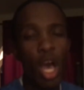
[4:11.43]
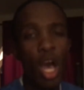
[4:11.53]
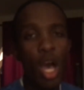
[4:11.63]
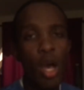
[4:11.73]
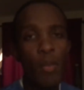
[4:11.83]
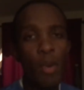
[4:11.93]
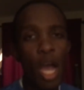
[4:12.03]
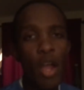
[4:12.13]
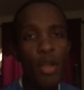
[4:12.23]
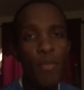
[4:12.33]

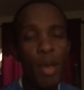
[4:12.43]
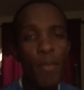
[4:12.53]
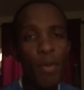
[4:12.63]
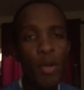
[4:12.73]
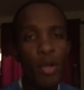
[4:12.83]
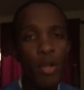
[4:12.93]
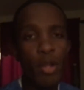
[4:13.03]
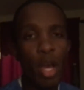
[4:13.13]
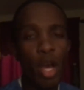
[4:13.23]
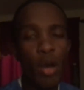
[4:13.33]
I remembered
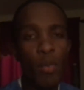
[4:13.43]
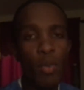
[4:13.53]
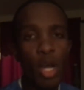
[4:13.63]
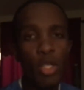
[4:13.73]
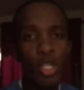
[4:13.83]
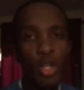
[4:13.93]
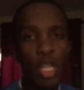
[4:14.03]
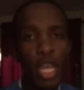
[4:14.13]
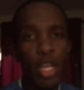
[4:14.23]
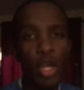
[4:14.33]
when I was in
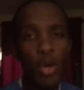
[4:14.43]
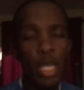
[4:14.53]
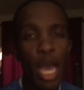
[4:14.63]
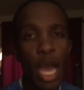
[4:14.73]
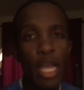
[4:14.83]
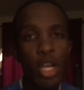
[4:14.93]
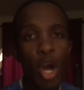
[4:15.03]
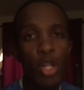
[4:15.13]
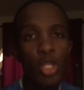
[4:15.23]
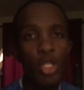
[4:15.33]
Orlando, I
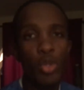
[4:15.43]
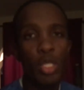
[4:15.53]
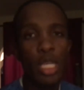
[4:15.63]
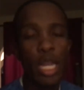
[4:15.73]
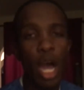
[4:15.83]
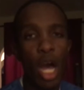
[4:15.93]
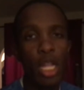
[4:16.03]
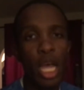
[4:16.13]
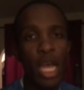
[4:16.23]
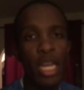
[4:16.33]
called the suicide
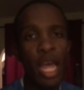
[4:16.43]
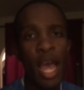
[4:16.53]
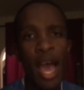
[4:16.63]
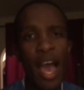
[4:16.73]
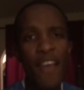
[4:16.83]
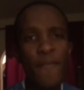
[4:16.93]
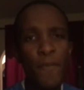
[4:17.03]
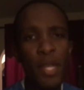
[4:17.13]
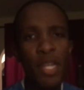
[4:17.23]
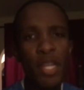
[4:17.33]
hotline. I've
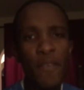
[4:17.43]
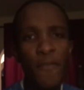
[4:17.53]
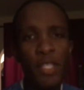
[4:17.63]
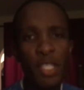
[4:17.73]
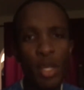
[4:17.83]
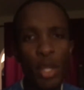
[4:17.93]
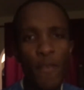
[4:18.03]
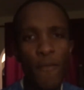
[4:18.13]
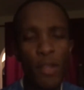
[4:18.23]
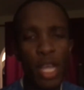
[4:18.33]
been in the facility
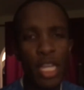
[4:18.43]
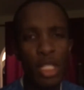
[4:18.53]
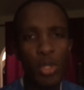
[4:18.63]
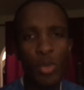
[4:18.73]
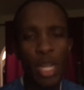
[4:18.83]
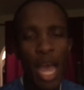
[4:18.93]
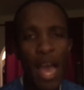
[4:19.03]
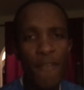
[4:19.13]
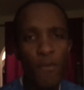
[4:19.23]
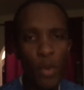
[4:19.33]
for
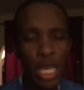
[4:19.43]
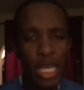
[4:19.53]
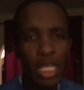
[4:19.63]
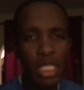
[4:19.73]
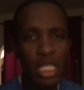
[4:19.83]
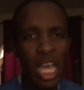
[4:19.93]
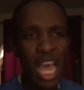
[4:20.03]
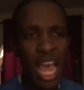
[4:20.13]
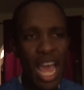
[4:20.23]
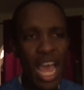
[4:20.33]
2.5 weeks,
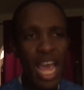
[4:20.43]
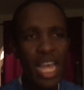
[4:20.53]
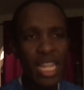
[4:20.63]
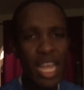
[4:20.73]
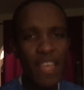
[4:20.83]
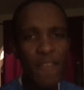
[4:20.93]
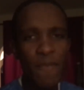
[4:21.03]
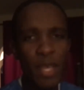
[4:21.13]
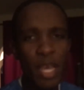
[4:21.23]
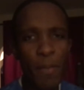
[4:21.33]
and they gave
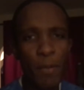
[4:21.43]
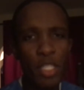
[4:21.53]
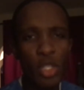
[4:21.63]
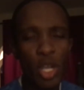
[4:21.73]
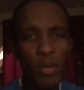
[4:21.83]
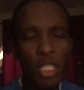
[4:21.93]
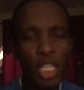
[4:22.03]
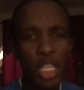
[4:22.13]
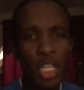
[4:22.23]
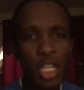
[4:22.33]
me a
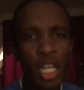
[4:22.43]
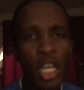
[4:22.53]
prescription,